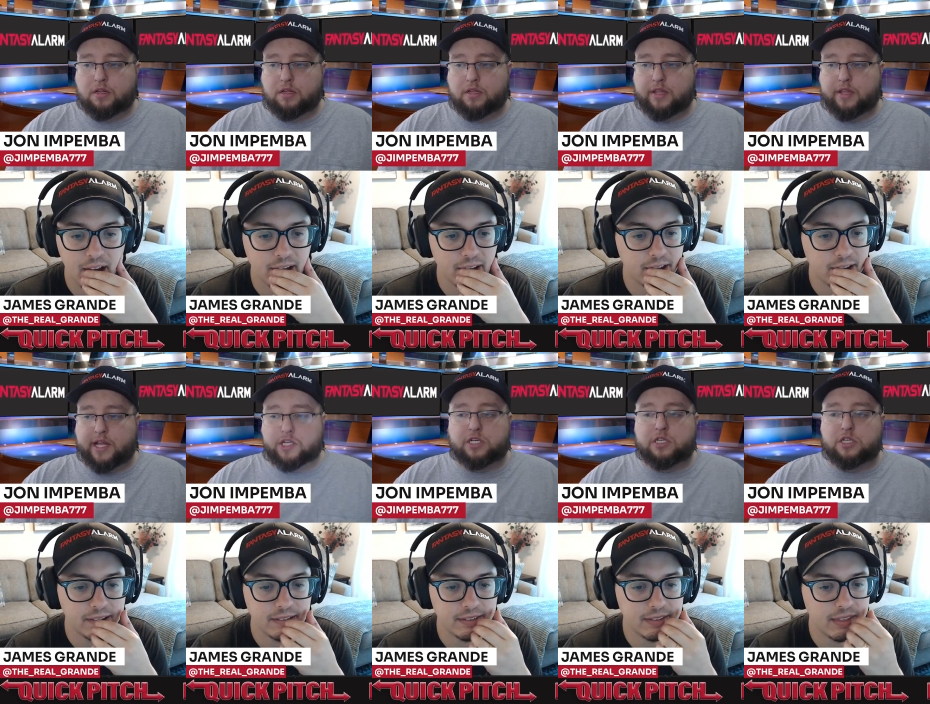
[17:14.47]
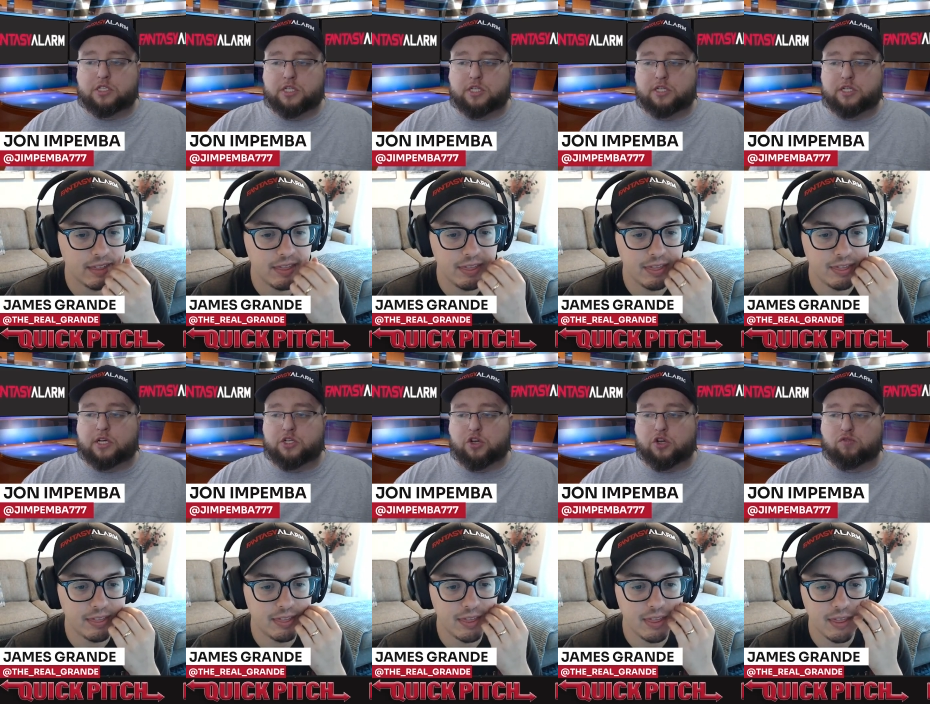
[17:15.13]
Speaker 1: that's just
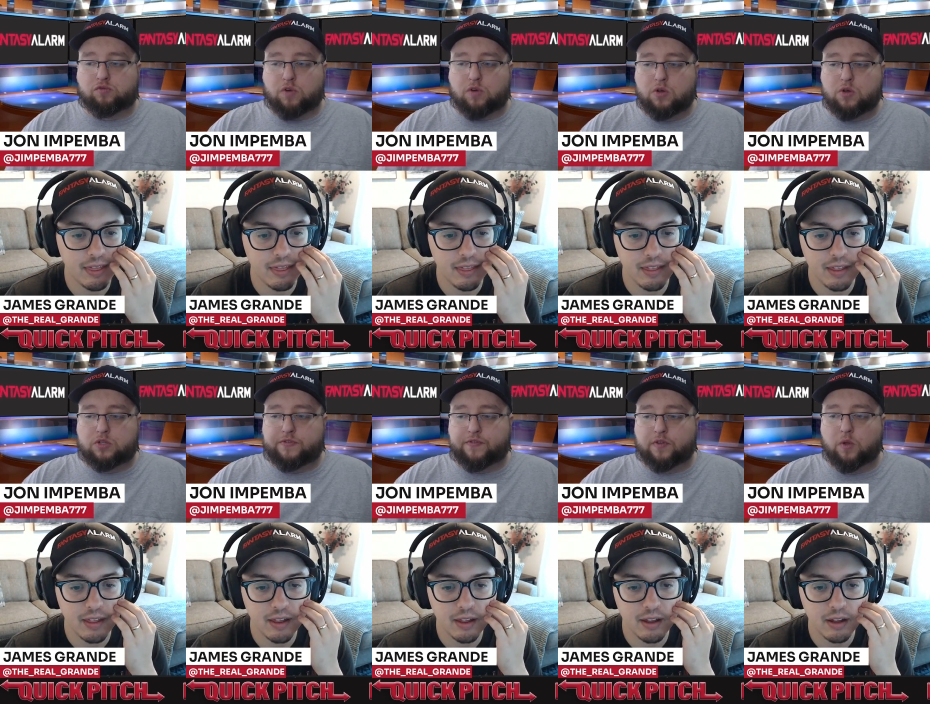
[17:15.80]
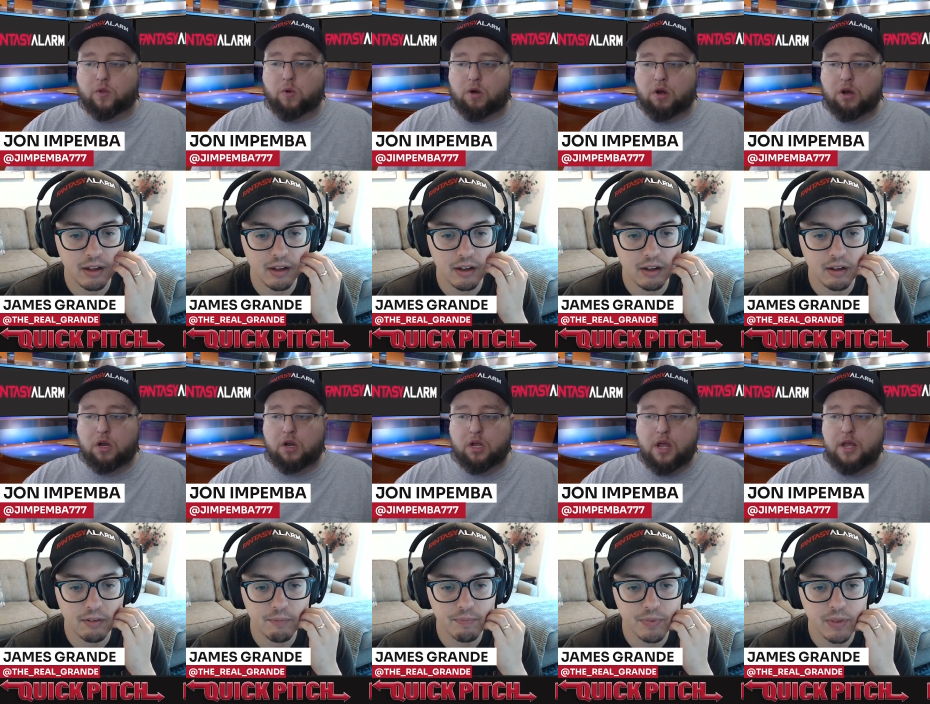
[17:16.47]
such a gross floor.
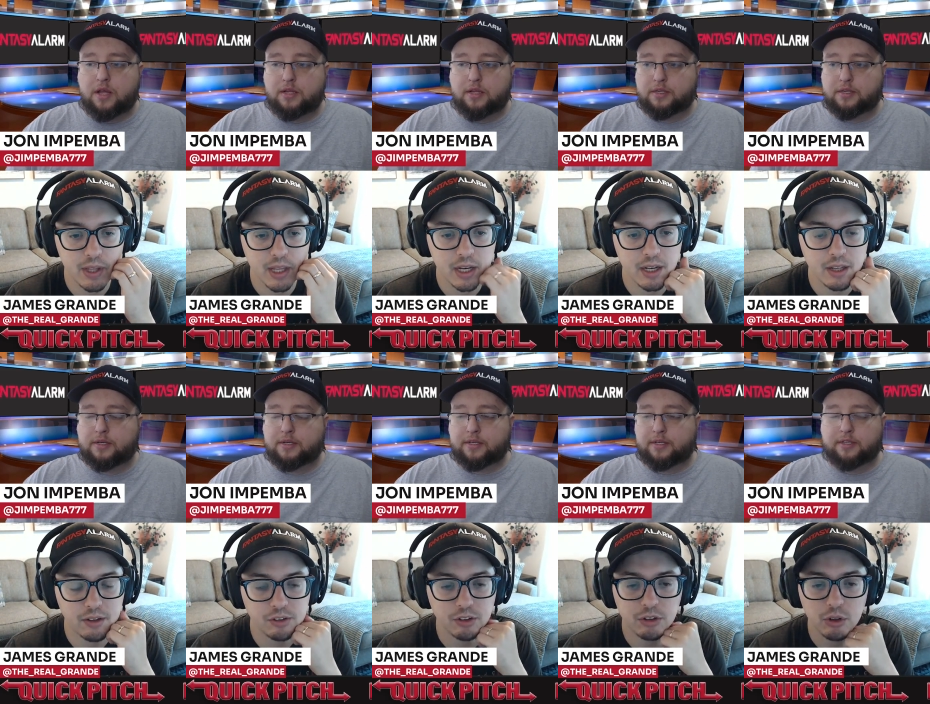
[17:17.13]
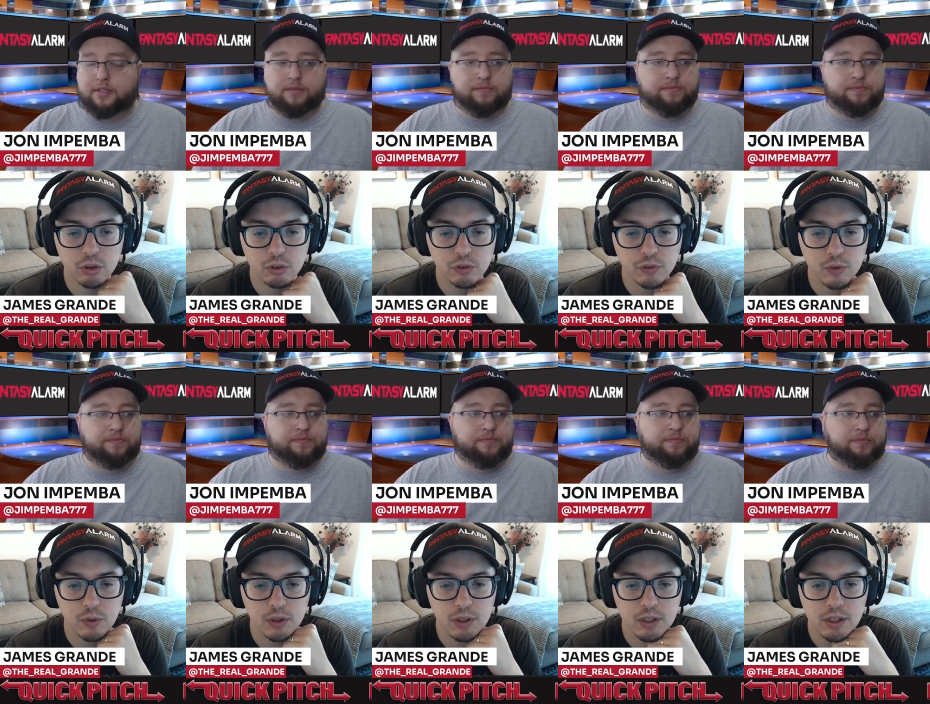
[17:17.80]
Speaker 2: It is a gross
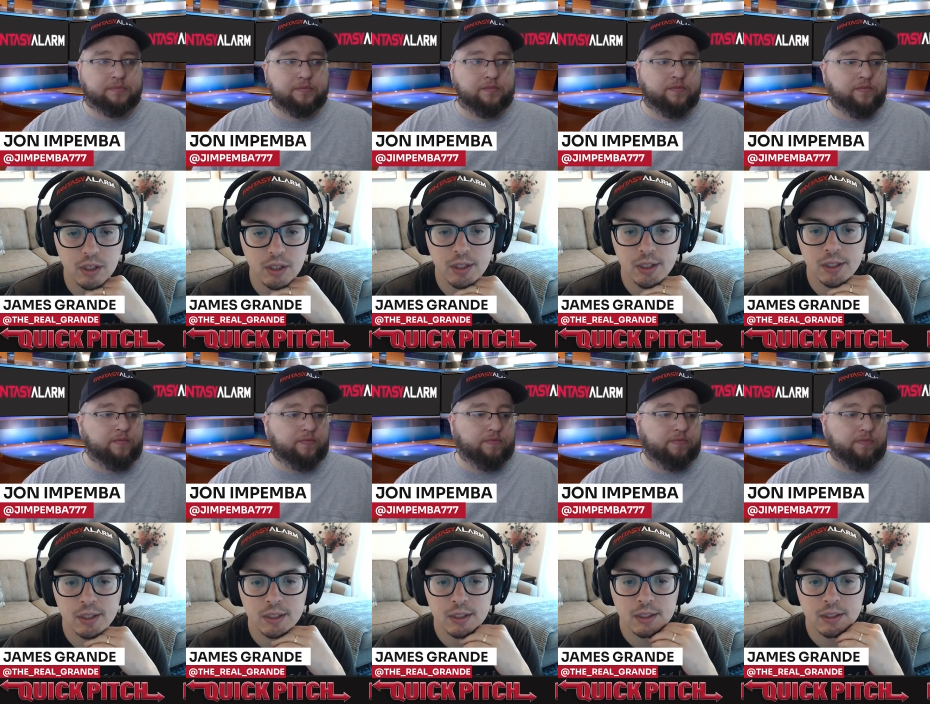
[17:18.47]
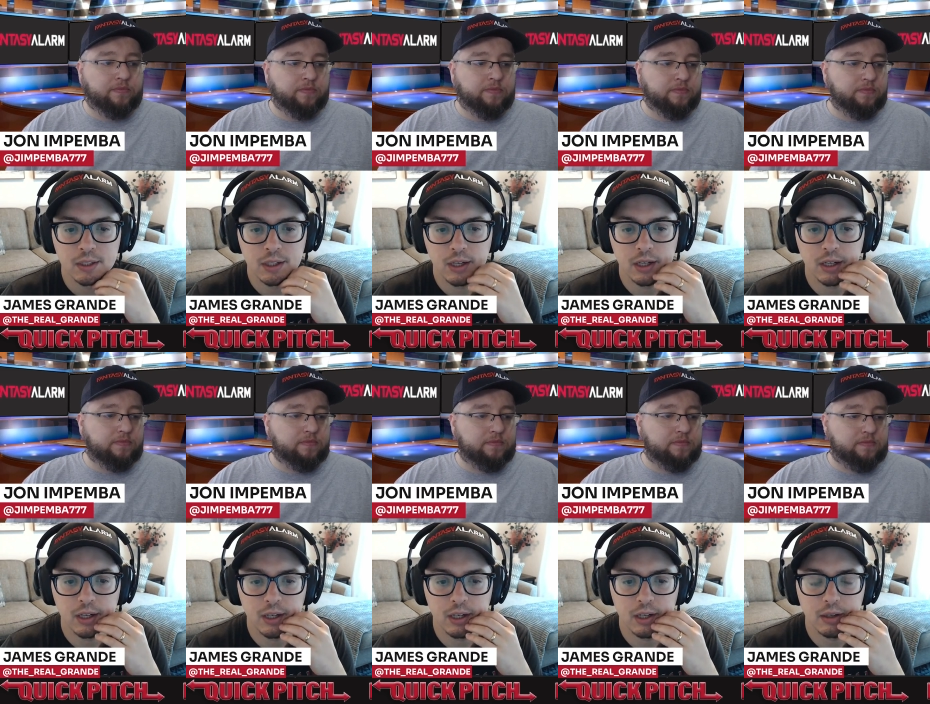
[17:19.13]
floor.
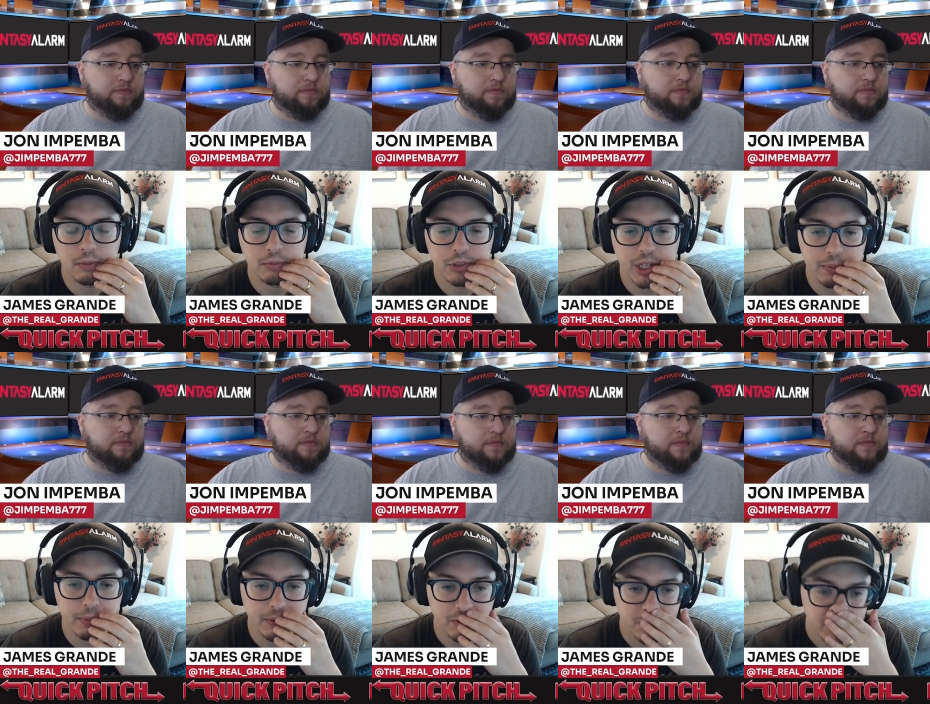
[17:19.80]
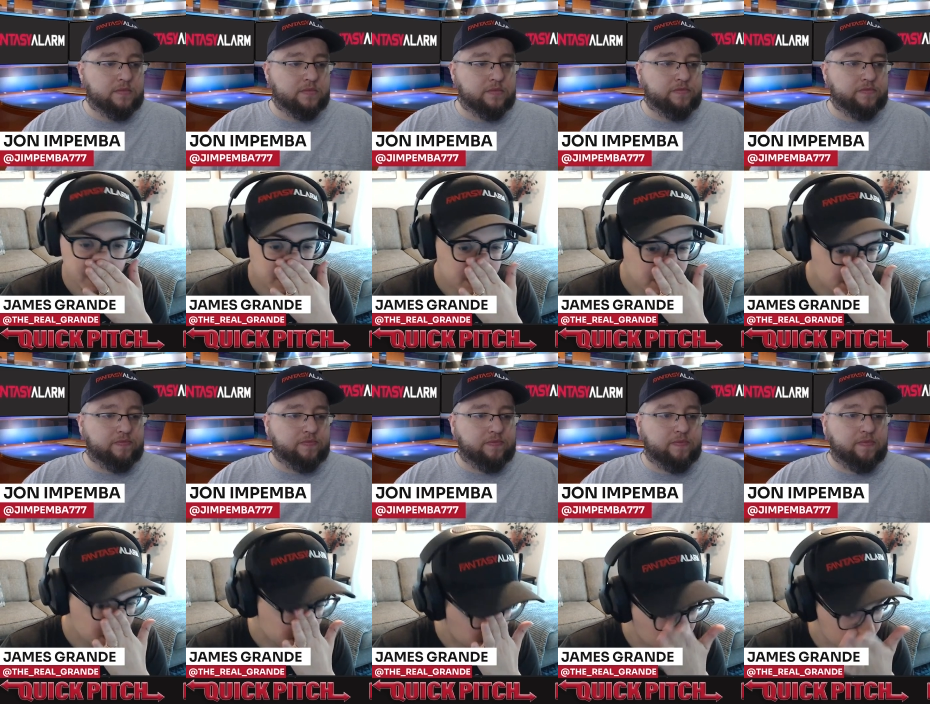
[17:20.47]
JP
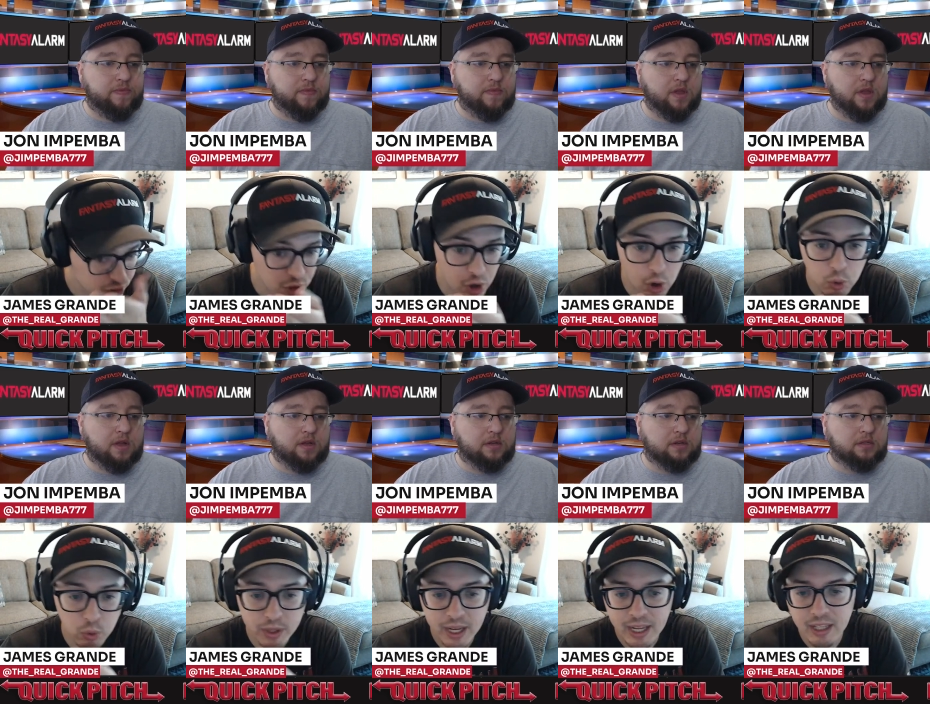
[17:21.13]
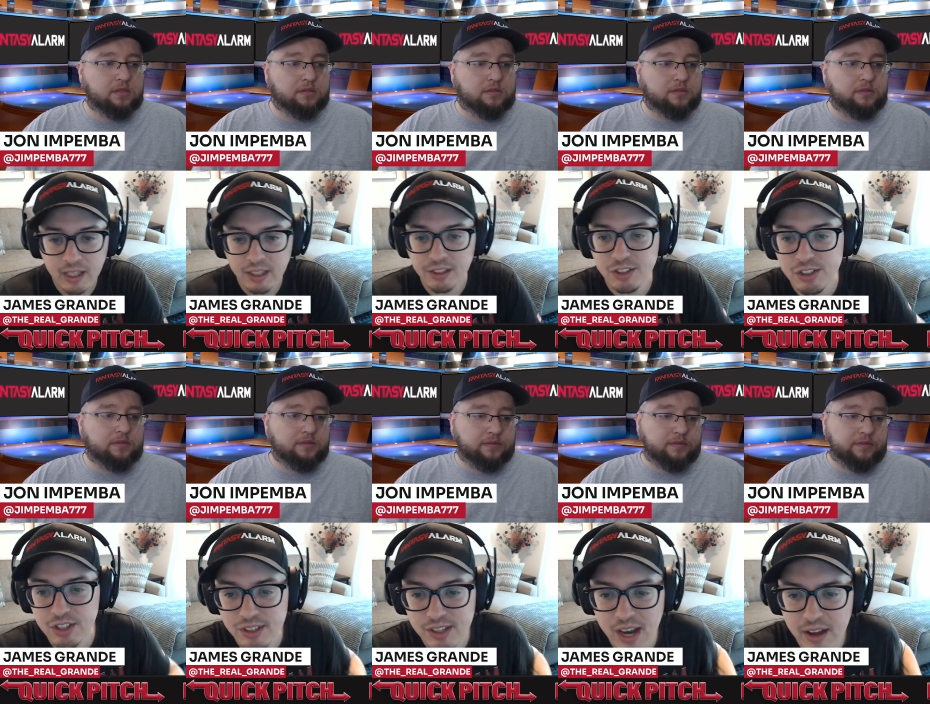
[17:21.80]
Sears was okay. He
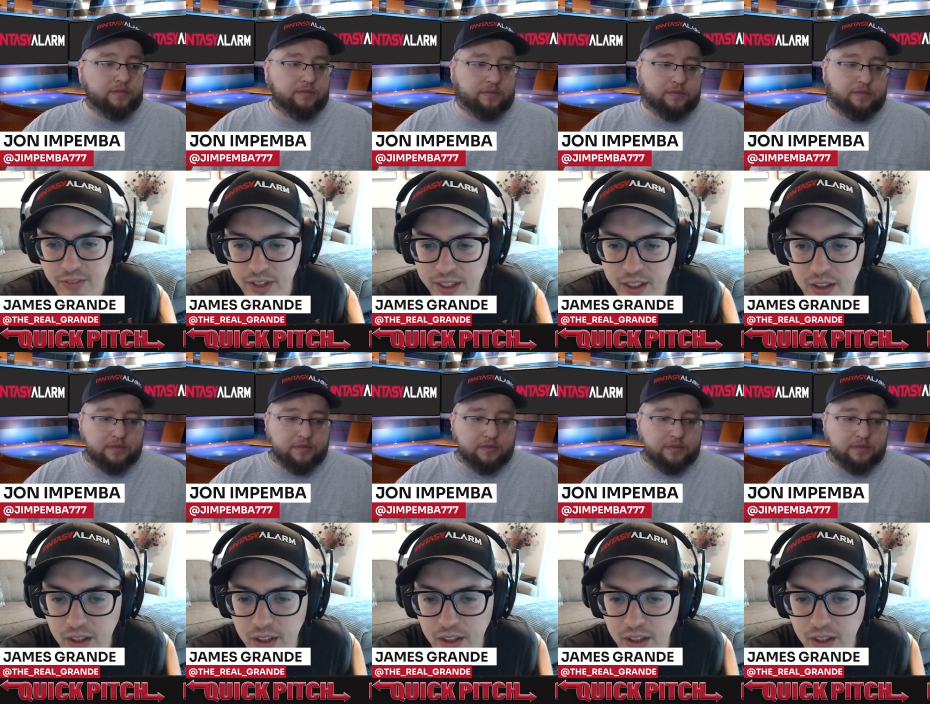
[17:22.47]
just doesn't have like a